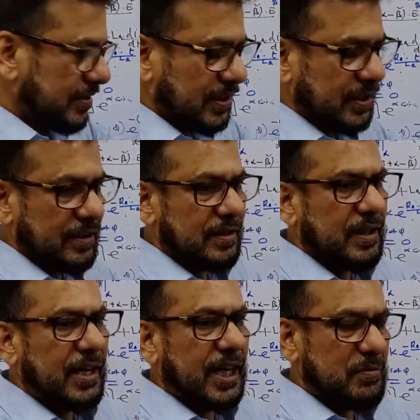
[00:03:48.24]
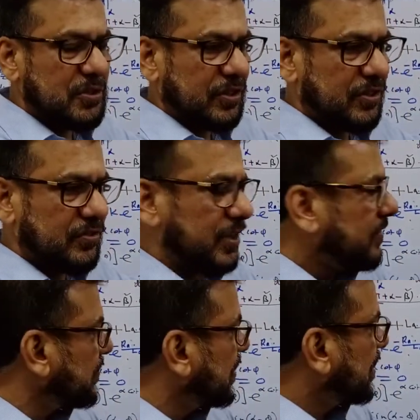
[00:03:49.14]
the armature
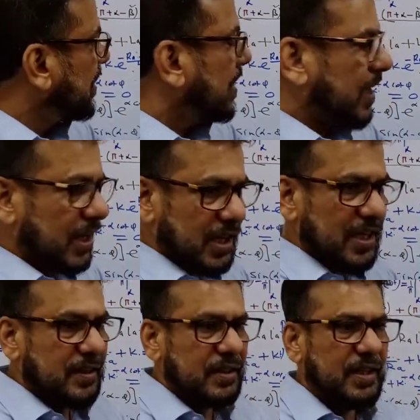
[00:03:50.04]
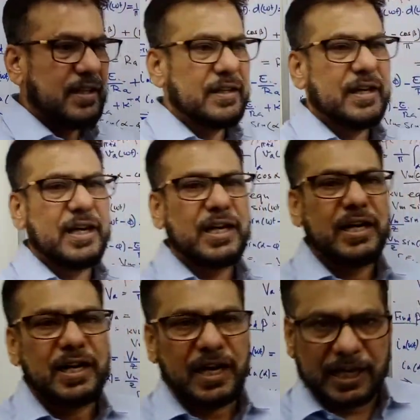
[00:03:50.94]
resistance, La is the
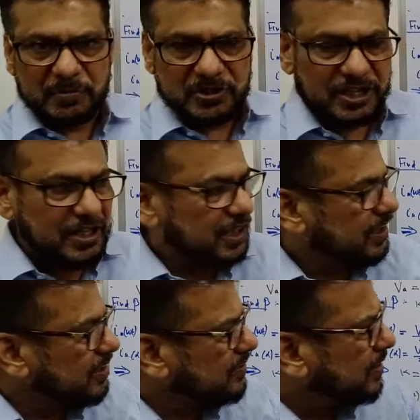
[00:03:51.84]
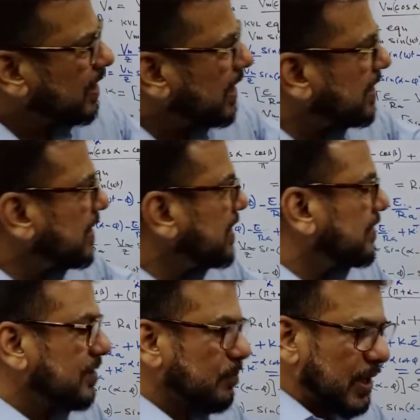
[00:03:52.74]
armature inductance, and E
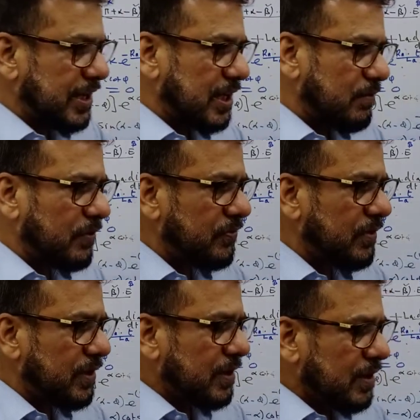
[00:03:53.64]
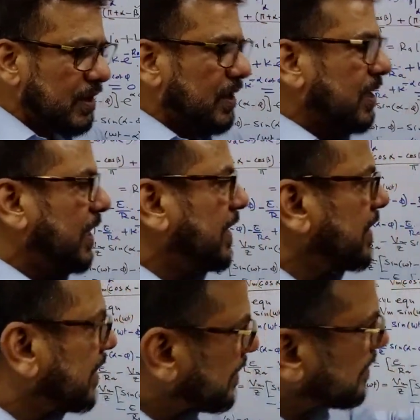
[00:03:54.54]
is the back EMF. And